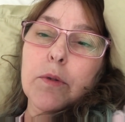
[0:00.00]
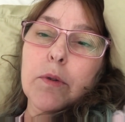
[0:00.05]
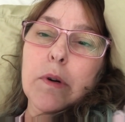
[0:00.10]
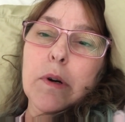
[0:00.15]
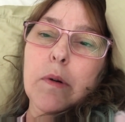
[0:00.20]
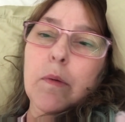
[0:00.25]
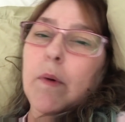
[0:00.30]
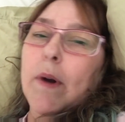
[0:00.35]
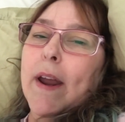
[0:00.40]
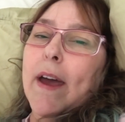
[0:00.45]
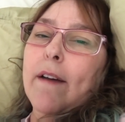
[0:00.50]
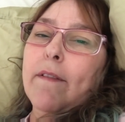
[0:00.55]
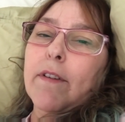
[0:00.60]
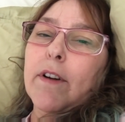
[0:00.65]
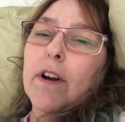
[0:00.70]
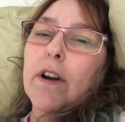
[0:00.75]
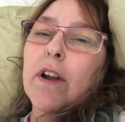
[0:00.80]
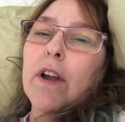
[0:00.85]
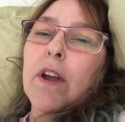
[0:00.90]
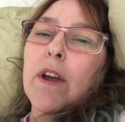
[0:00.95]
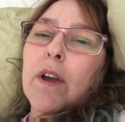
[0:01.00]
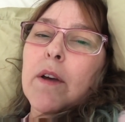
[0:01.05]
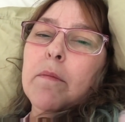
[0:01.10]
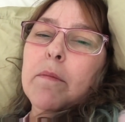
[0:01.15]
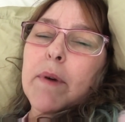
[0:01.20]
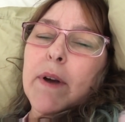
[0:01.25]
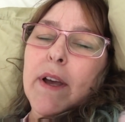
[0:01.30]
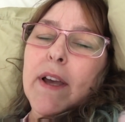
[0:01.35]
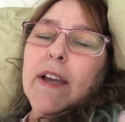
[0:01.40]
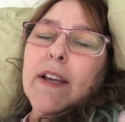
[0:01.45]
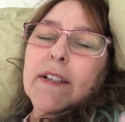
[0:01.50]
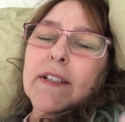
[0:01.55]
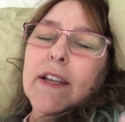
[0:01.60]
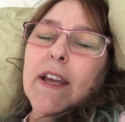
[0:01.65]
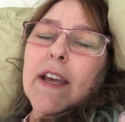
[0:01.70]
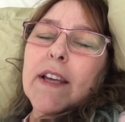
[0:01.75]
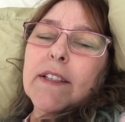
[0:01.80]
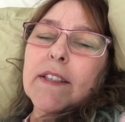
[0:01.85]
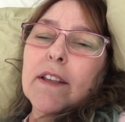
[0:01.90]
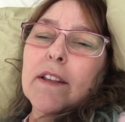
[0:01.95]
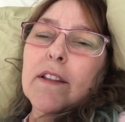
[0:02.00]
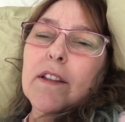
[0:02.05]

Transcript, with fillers: or whatever but it takes a